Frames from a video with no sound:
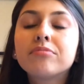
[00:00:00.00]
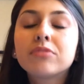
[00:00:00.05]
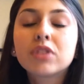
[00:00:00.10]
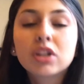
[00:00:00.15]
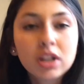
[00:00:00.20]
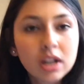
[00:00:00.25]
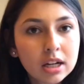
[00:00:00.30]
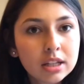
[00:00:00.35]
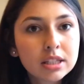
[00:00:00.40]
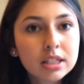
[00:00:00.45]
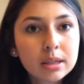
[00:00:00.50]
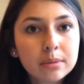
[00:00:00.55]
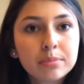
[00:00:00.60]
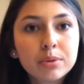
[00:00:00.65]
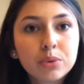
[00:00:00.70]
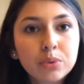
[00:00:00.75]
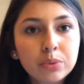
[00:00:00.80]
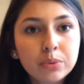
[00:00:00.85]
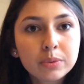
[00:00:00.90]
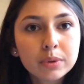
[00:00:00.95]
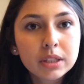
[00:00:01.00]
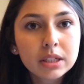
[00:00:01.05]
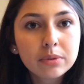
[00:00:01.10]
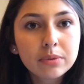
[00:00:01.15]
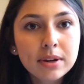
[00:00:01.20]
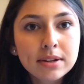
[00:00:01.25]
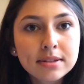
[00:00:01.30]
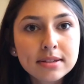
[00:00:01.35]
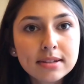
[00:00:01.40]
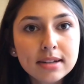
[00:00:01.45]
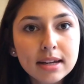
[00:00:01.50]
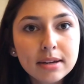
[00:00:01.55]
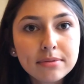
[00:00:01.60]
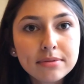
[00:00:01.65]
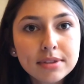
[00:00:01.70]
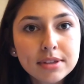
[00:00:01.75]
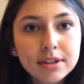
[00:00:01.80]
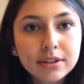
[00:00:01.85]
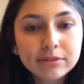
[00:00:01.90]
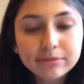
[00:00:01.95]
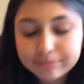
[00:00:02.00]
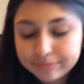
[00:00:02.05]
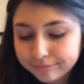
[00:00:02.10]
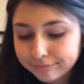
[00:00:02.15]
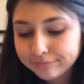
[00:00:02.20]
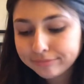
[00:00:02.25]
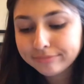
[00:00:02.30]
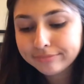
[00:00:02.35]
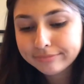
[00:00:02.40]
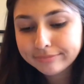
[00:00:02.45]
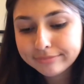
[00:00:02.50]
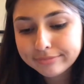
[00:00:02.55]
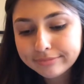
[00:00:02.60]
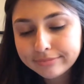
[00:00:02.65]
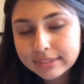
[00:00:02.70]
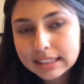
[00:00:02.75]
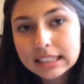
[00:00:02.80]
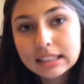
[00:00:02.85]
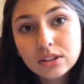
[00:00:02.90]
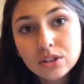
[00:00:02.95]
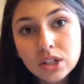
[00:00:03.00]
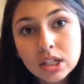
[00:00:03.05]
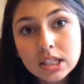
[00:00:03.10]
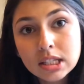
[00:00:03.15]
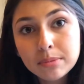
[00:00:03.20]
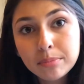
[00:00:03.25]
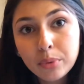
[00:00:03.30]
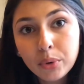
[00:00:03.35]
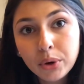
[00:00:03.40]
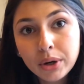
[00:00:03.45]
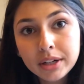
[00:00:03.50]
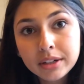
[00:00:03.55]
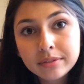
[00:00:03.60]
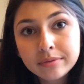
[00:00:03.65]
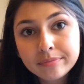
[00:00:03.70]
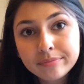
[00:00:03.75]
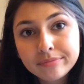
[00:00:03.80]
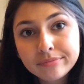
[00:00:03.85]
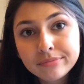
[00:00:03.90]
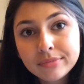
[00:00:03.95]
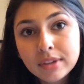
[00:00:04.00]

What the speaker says: the concepts will really resonate with you. So that's important.